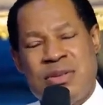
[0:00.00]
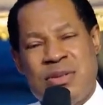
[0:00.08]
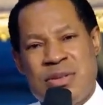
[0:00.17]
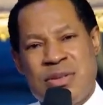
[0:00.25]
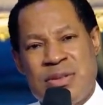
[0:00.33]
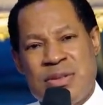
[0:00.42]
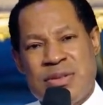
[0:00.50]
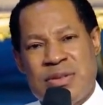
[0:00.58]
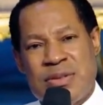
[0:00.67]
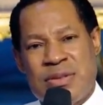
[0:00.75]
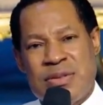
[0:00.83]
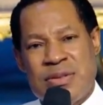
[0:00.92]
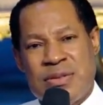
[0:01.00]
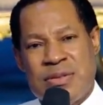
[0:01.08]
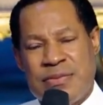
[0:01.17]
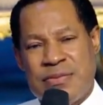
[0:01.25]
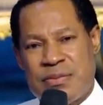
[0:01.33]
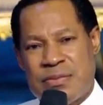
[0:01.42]

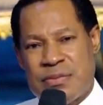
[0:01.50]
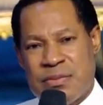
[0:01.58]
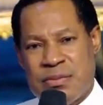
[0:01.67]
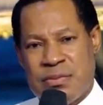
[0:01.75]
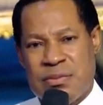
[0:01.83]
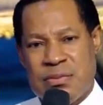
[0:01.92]
Nothing is said.